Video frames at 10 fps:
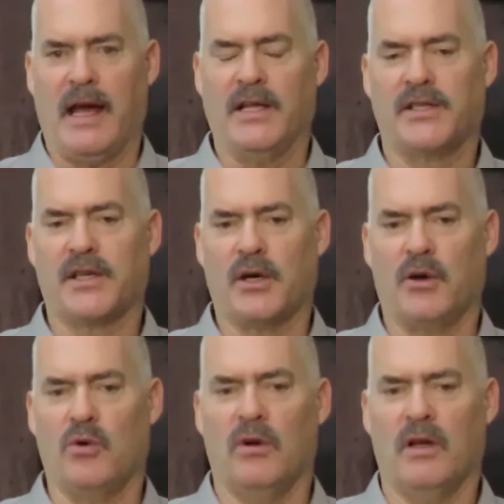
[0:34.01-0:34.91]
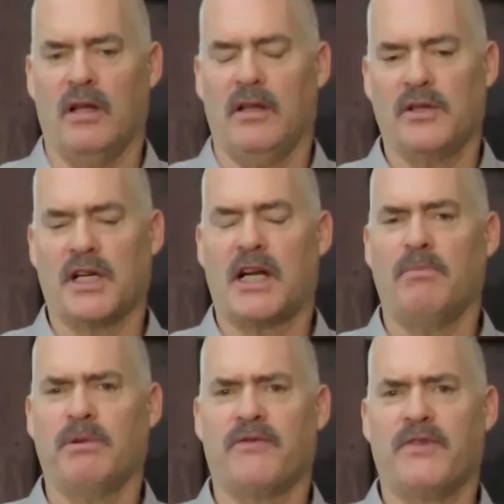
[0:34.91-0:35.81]
And so there's a
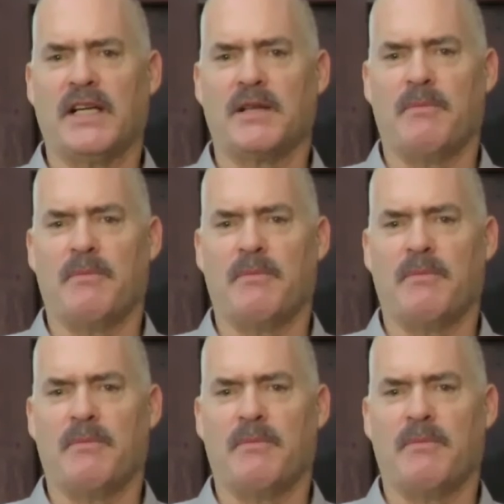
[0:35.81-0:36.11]
couple of things